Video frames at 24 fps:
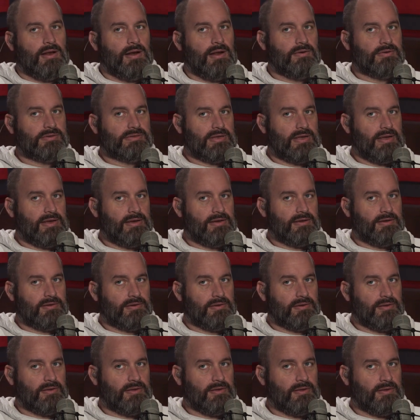And I was
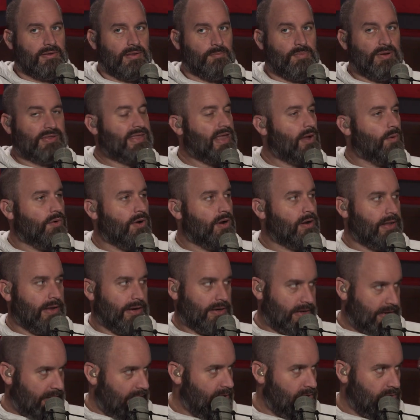like, but they weren't
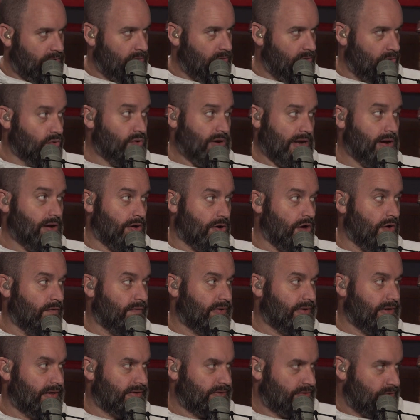like, you need a
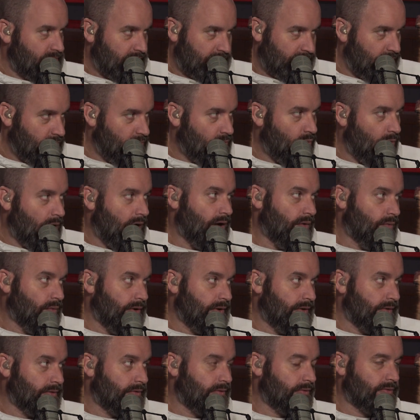COVID test. They're like, do you want
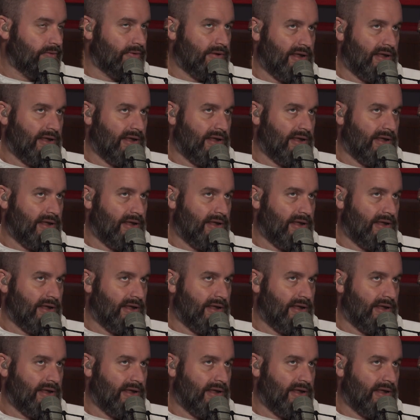one?